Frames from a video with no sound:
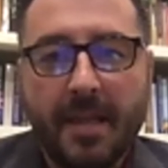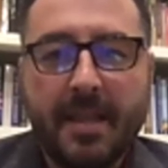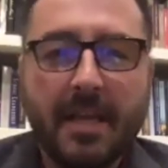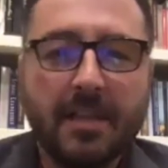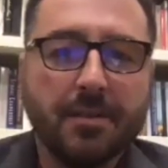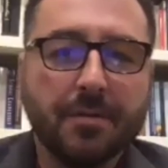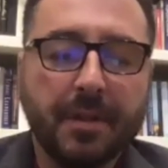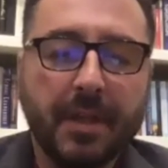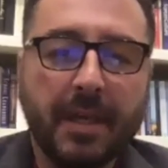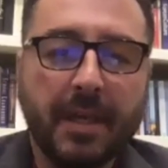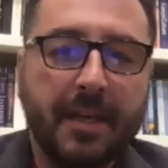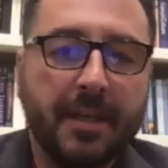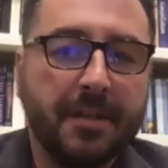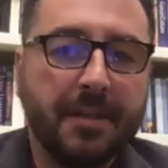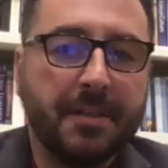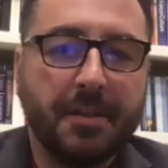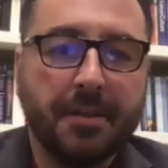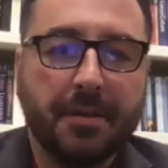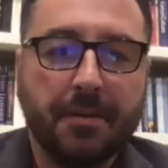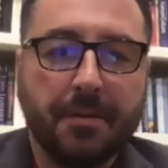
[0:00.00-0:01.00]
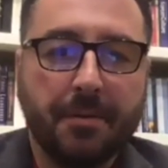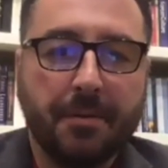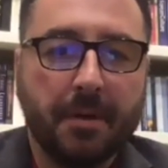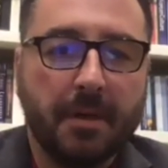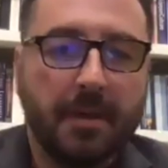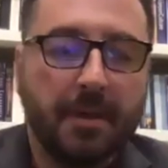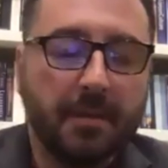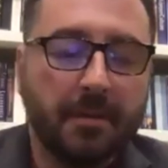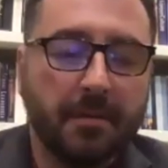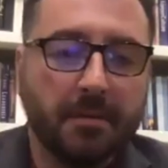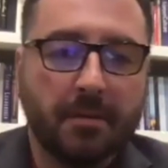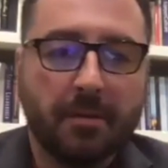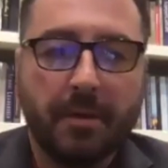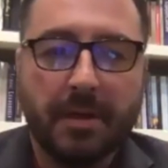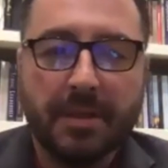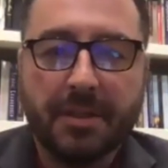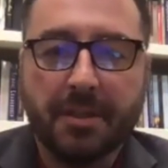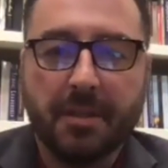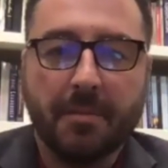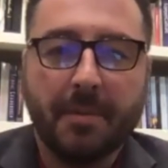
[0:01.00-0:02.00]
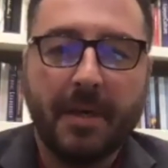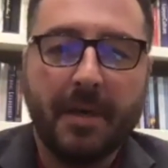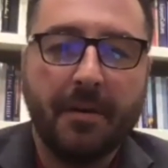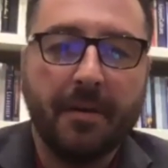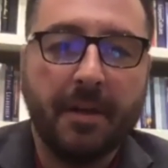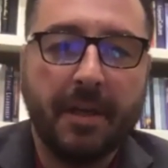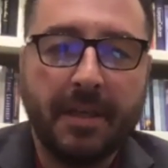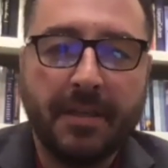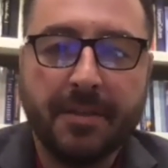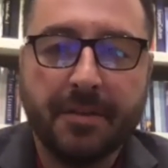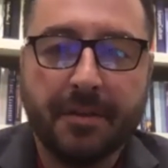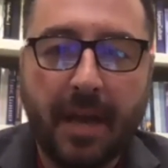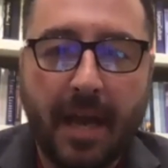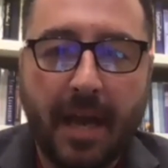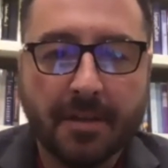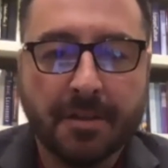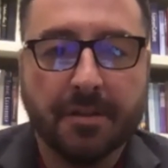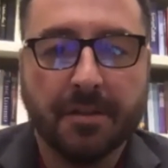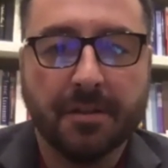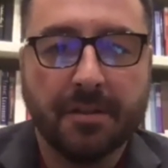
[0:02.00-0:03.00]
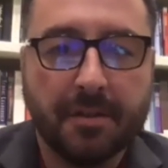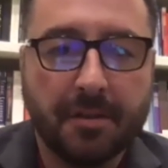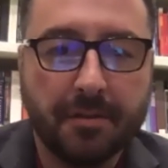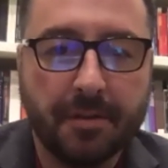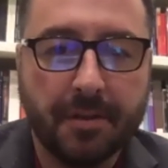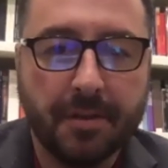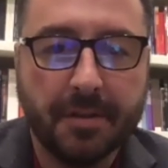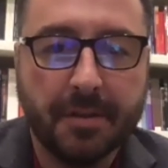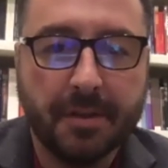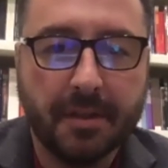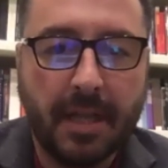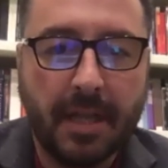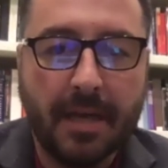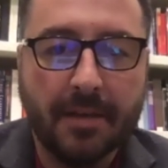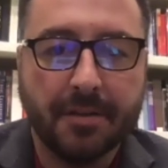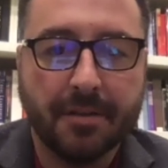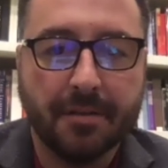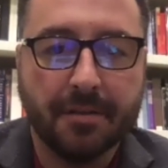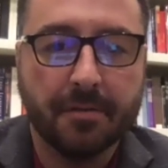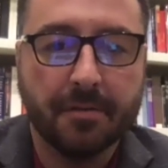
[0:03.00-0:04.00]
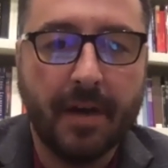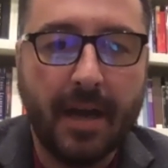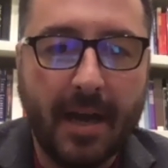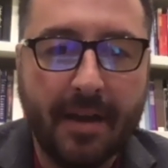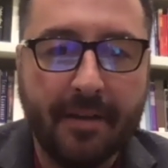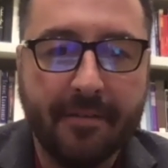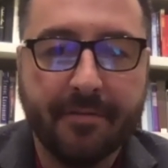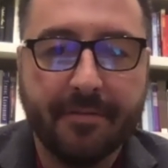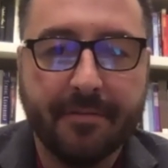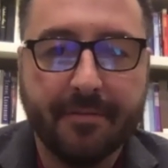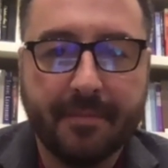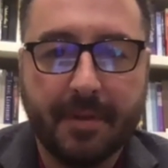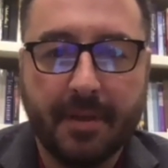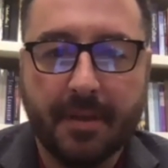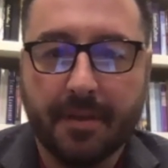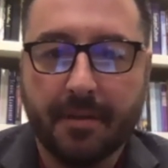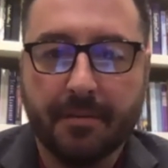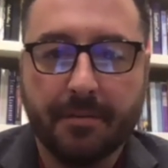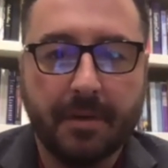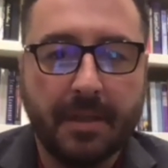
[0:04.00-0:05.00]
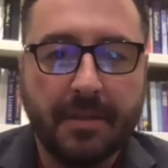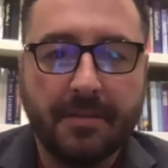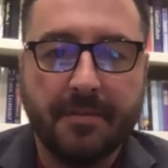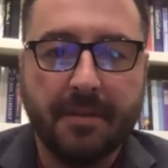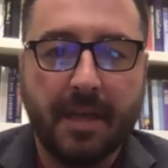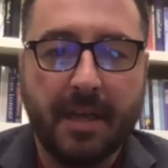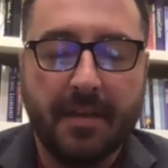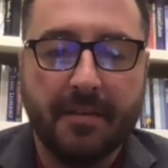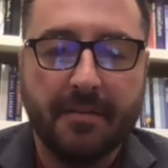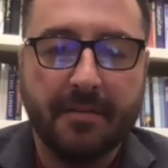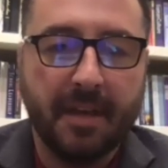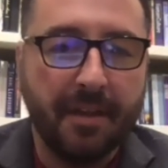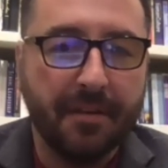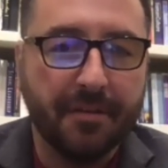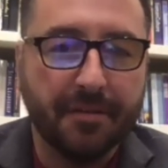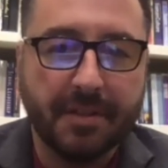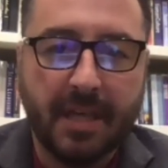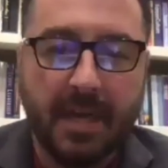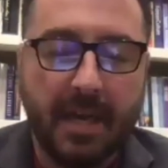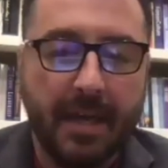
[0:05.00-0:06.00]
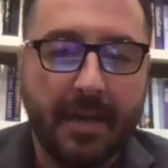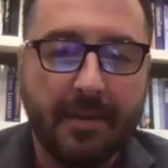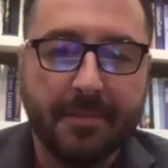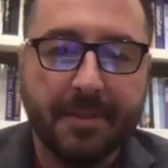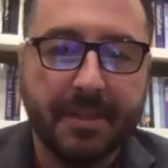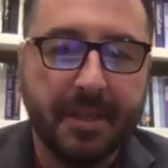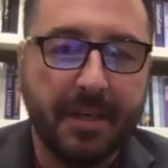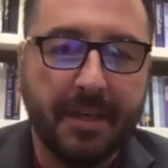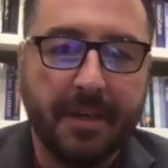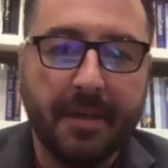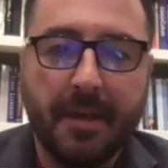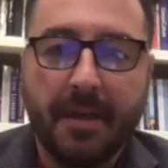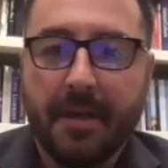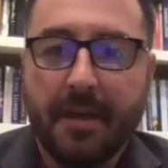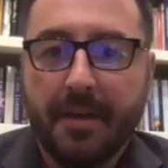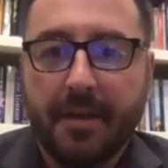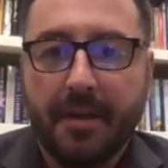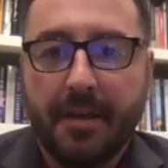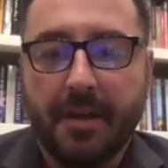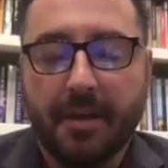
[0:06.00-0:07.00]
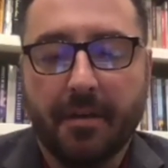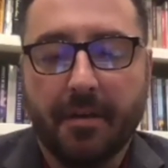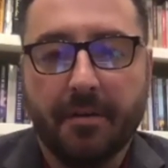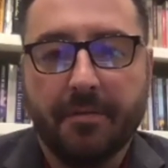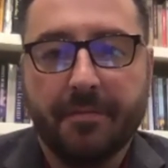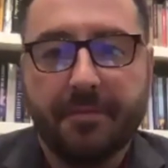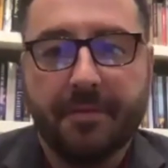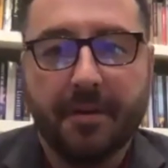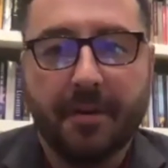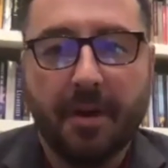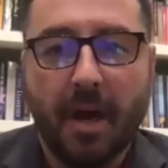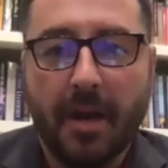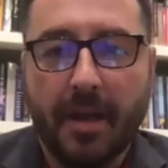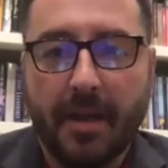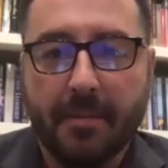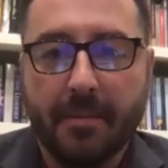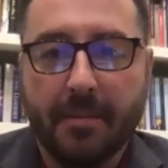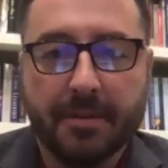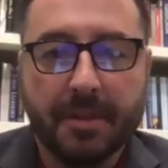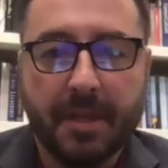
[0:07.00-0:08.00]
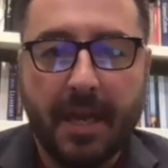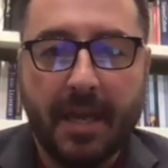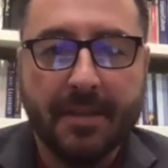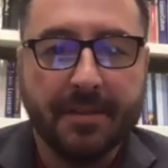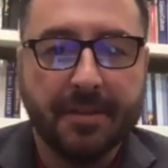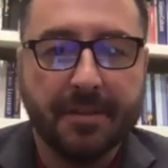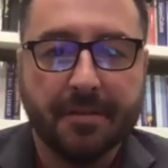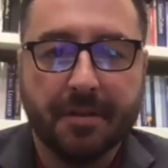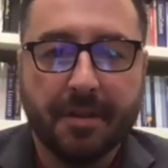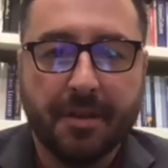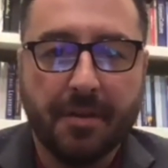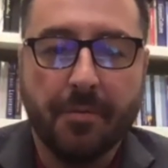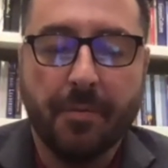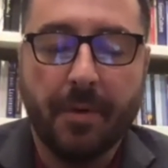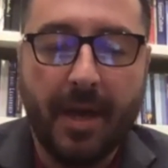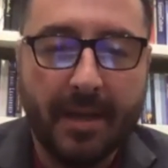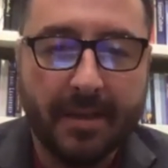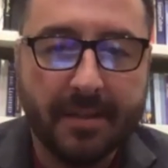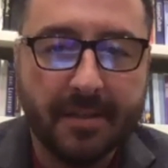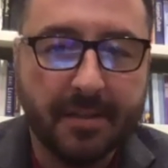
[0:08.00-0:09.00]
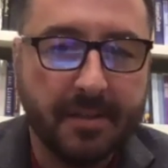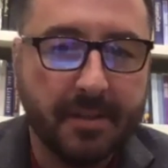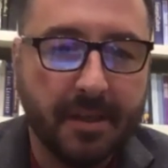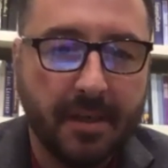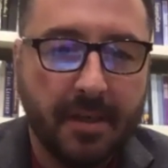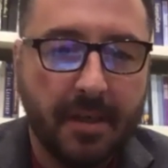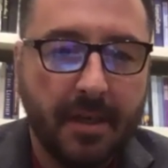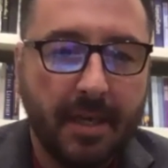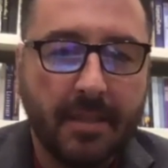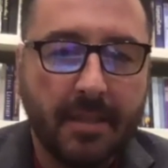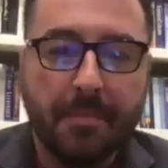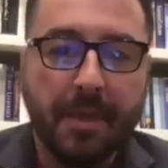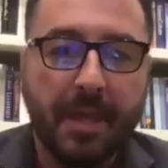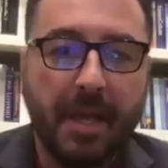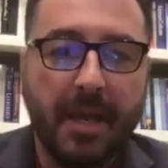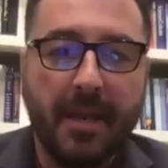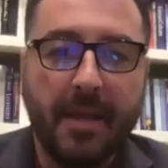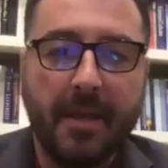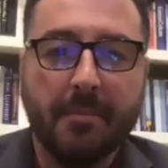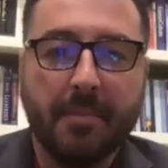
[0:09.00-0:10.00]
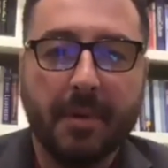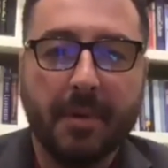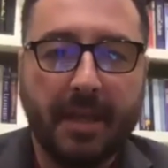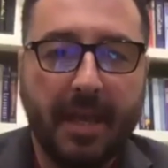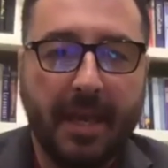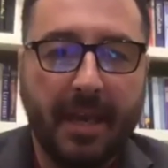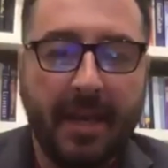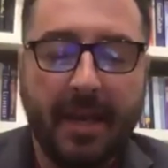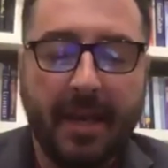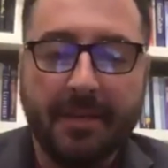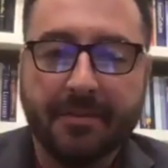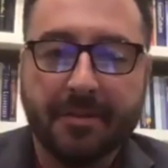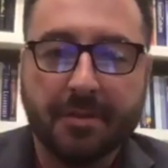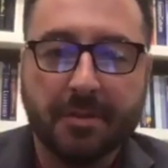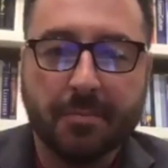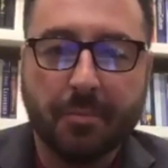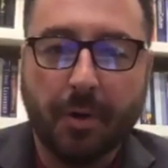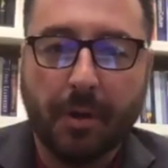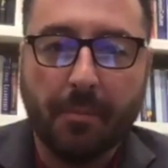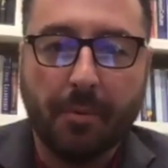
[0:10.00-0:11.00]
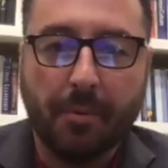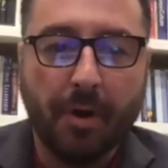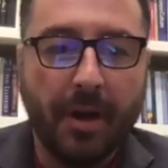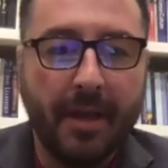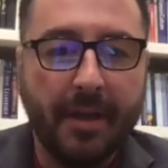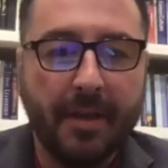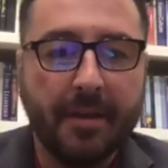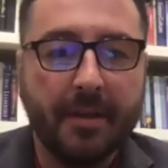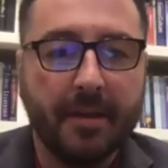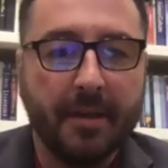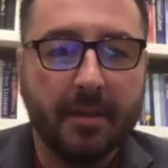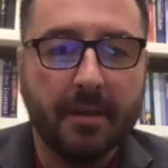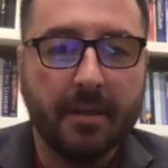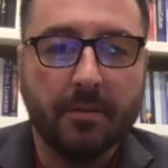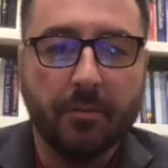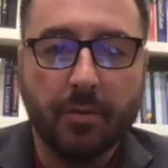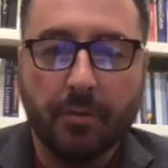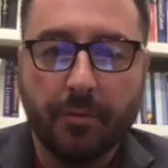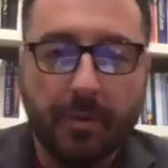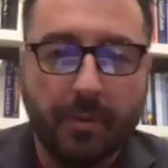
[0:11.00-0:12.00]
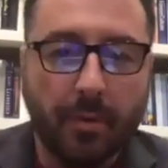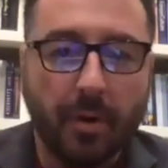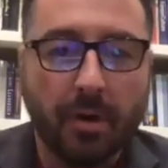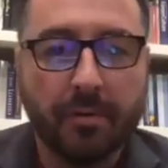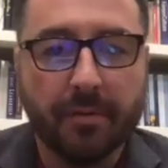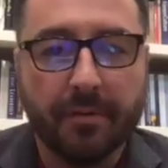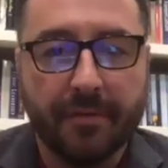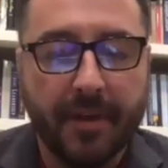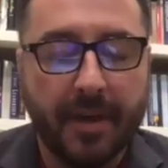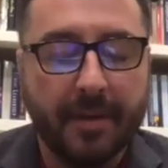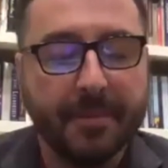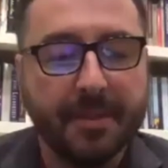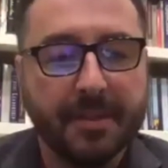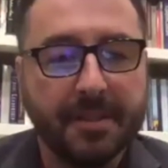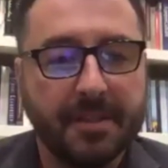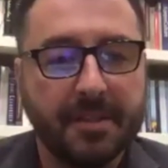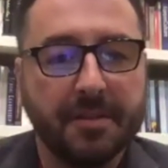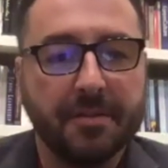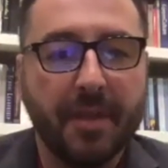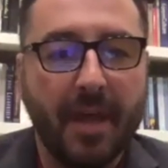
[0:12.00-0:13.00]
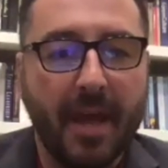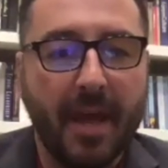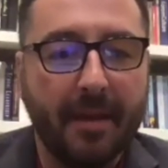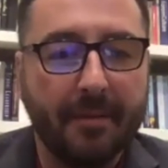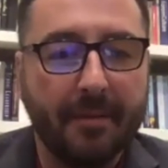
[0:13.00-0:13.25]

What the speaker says: related to a question about international students allowed to arrive, at another time, say, if they're not able to enter the US at the beginning, but can after spring break, would we work with families to do that?